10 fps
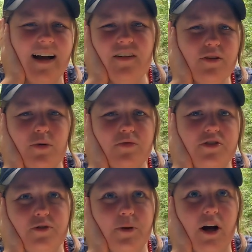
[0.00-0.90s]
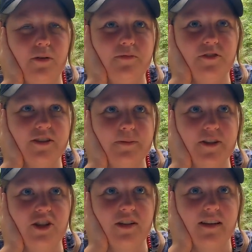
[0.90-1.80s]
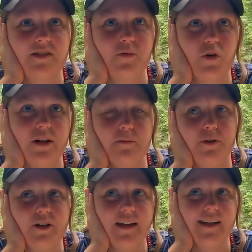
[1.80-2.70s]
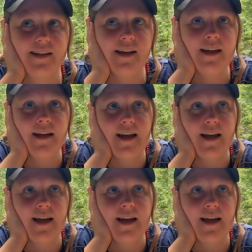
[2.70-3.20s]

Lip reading: yeah, everyone was super helpful, especially this one employee.